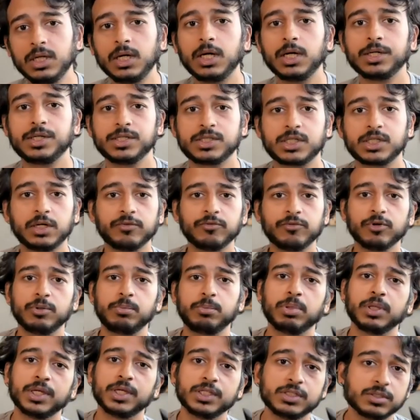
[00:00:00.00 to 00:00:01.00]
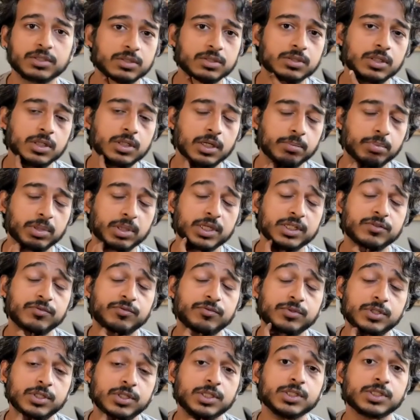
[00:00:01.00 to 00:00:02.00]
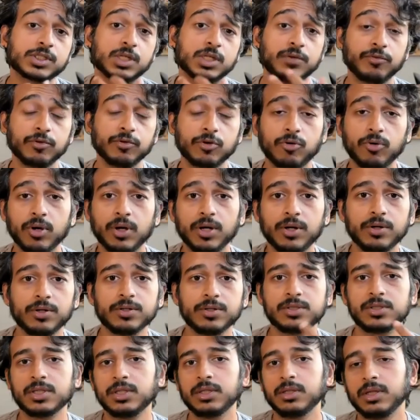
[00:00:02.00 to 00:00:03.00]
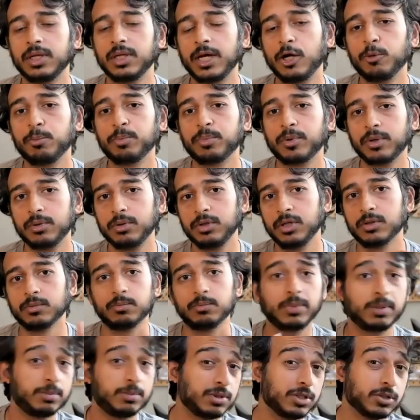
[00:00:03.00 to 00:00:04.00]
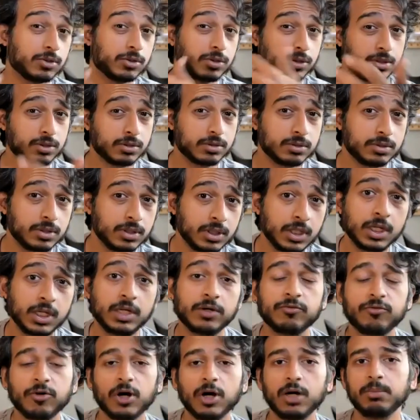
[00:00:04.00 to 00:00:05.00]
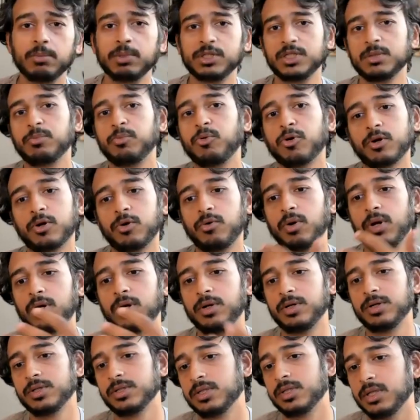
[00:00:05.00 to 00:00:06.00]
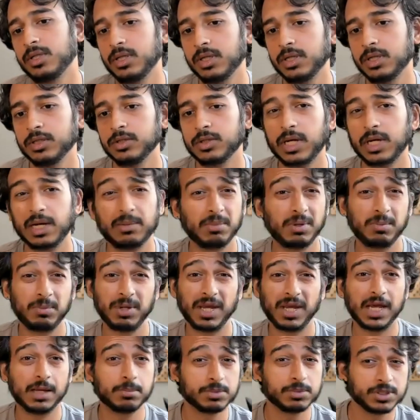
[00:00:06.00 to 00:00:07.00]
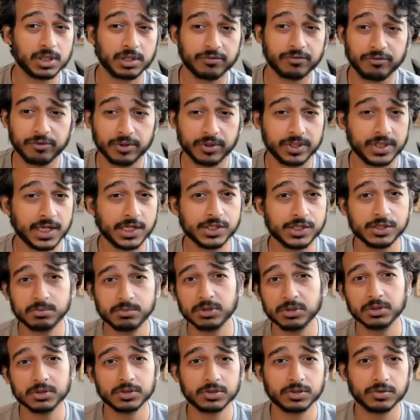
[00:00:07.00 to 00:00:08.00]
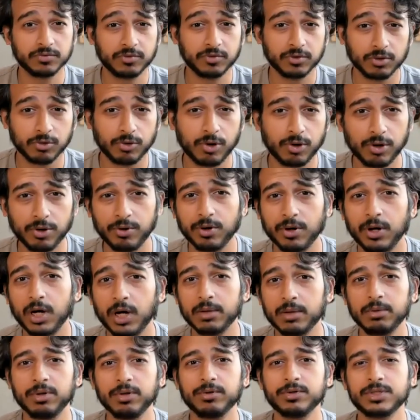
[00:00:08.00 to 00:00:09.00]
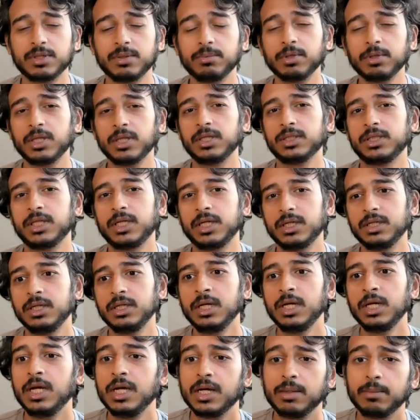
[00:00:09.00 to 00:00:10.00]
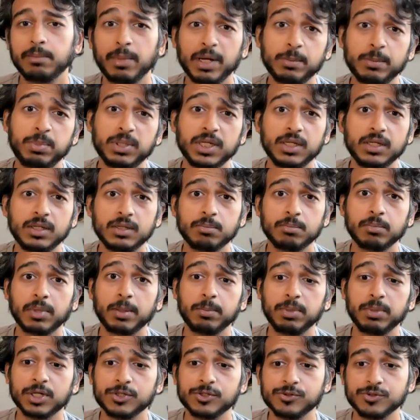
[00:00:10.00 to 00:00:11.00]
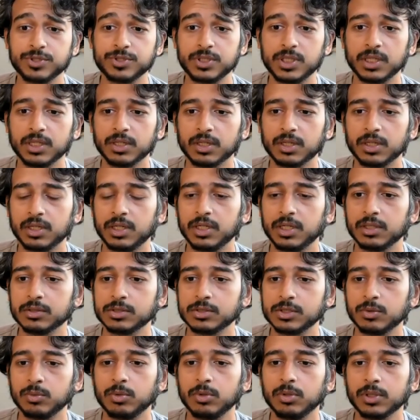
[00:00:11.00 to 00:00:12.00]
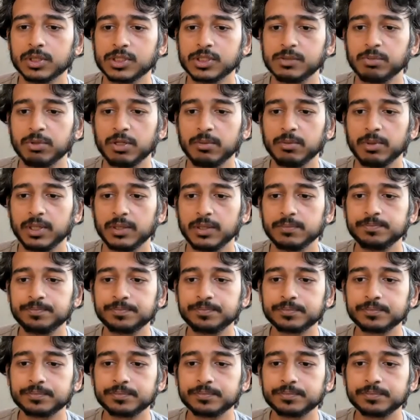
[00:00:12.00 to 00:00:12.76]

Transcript: a discovery place, a place to discover creators and help, maybe learn from and support creators, kind of maybe Amazon for intangibles or for the creator economy or something like that, might be interesting. So we'll experiment